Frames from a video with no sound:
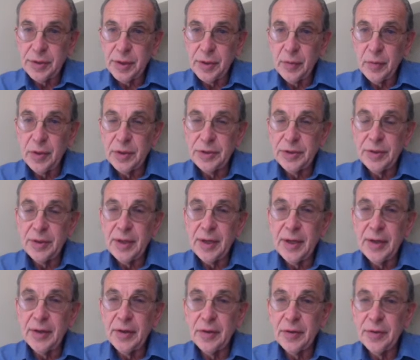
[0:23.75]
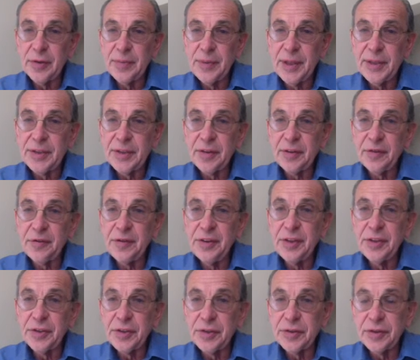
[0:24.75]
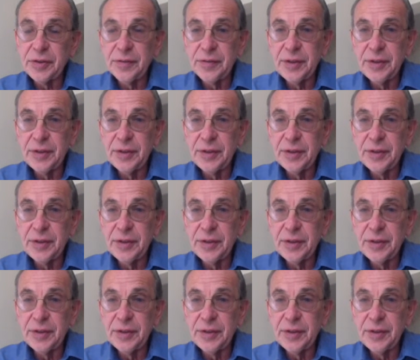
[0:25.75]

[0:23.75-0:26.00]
I want you to know the basic features of